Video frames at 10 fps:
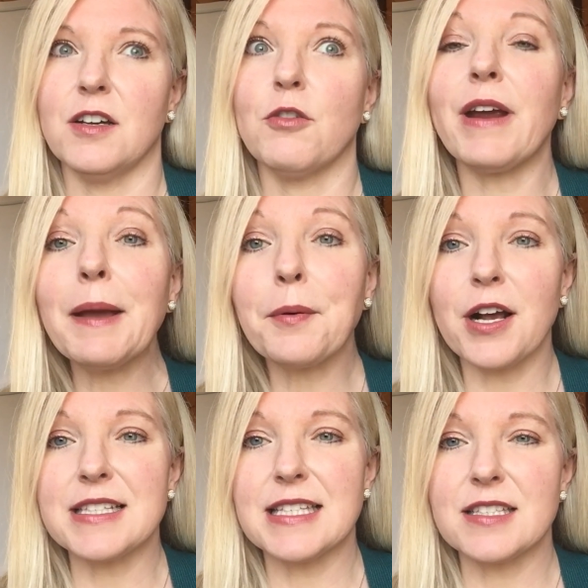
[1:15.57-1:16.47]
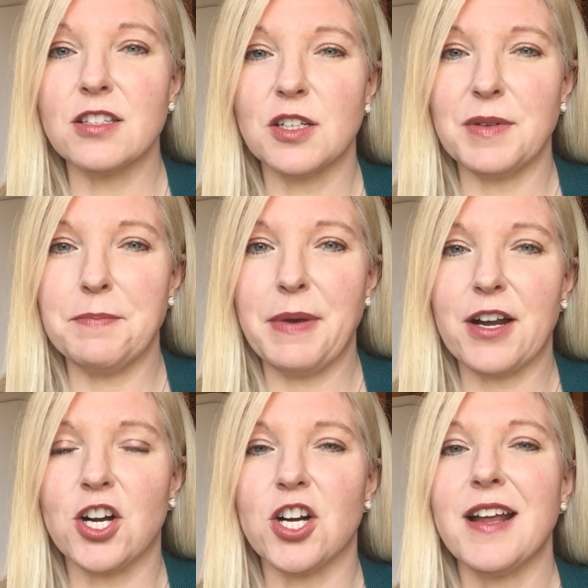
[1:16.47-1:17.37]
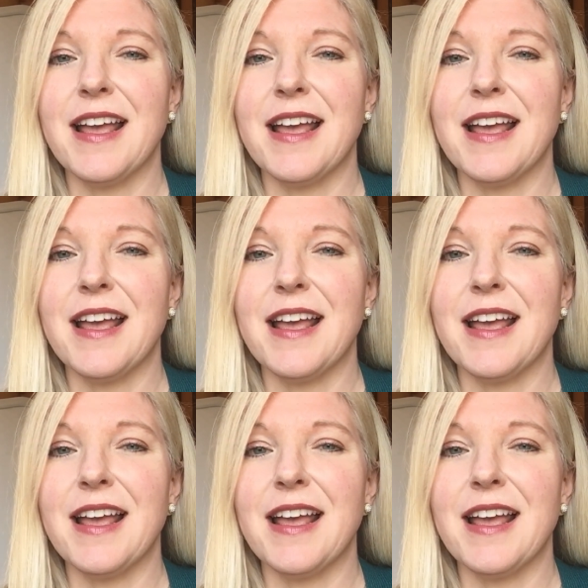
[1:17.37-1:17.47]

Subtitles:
grant process a little bit better